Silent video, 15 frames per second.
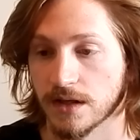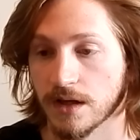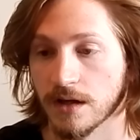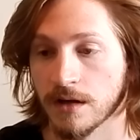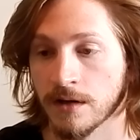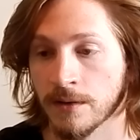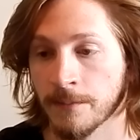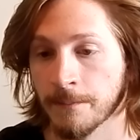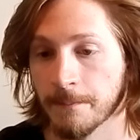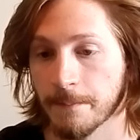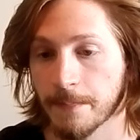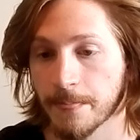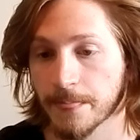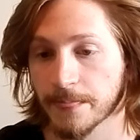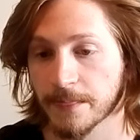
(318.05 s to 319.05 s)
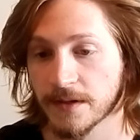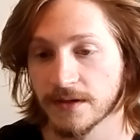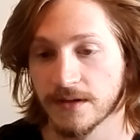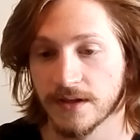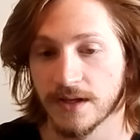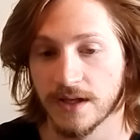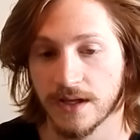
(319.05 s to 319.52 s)

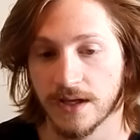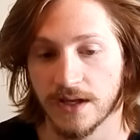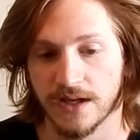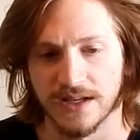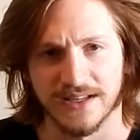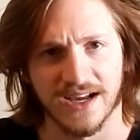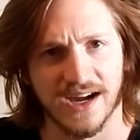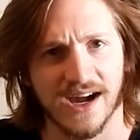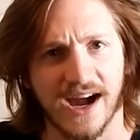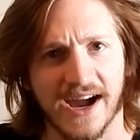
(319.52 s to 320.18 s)
Yeah,